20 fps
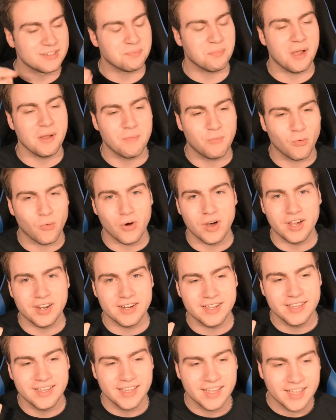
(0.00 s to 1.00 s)
That's my
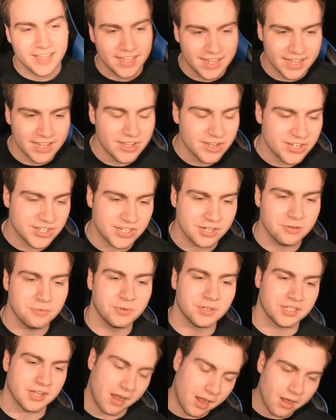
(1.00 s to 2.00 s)
one
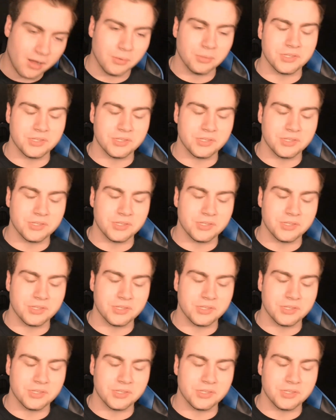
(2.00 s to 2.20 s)
issue with